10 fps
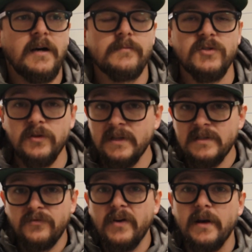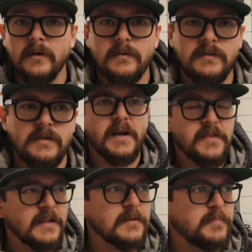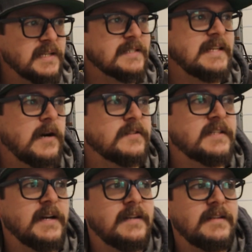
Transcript: so that it's fair. But I think the biggest downside